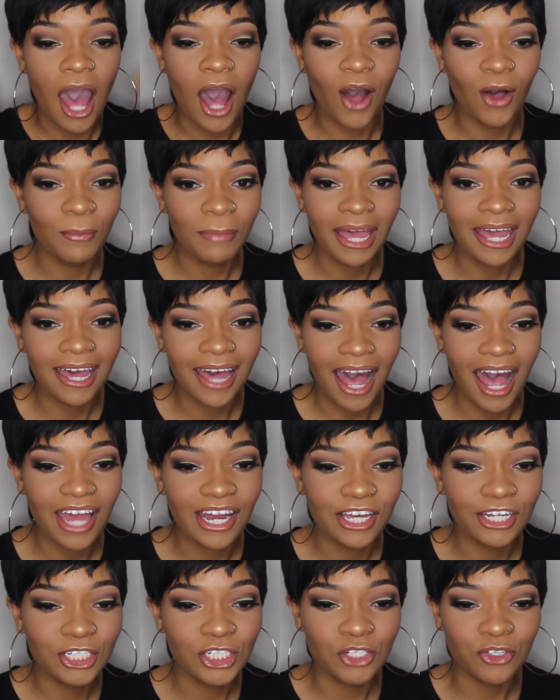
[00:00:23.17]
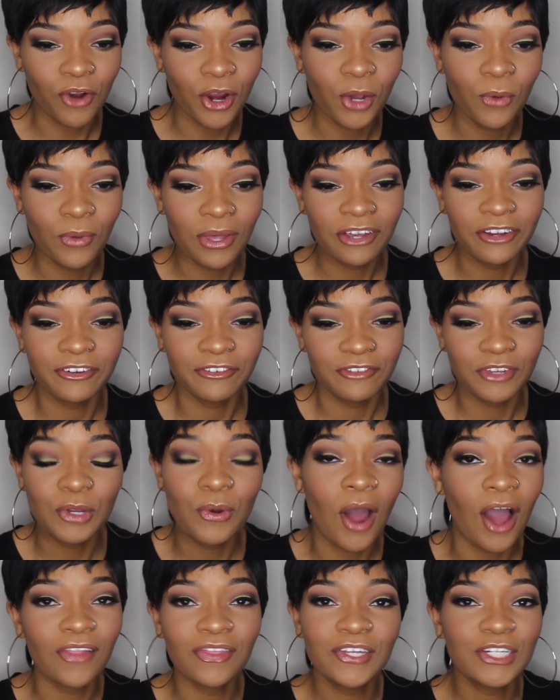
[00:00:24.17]
Oh my god, a short wig
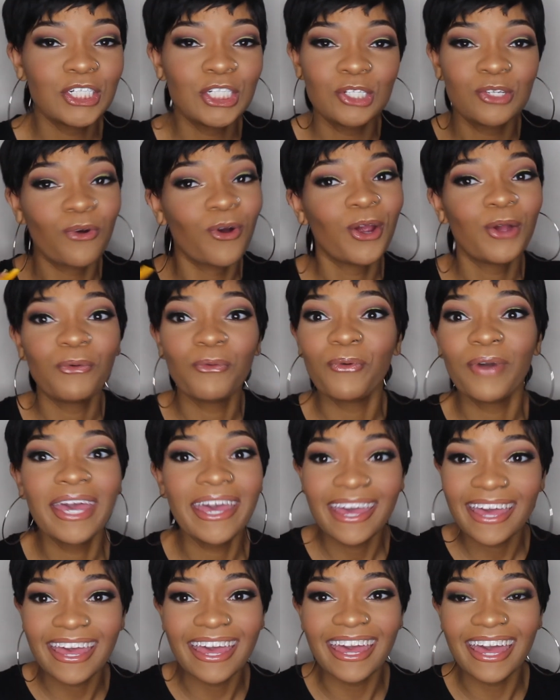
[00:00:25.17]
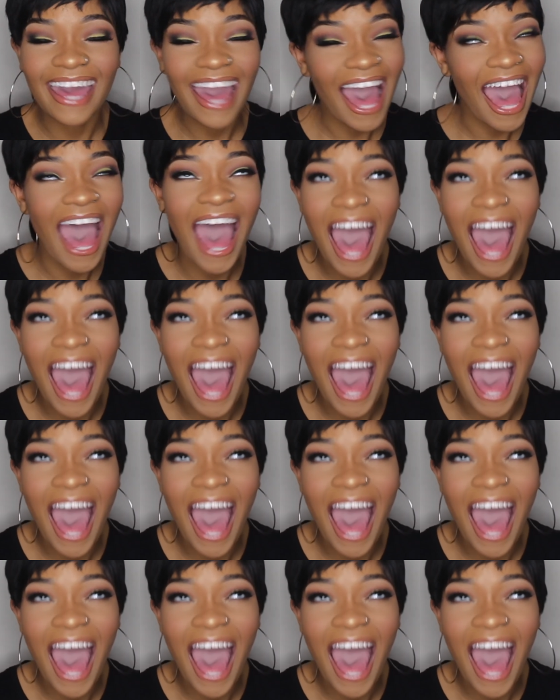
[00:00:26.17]
review on this short wig.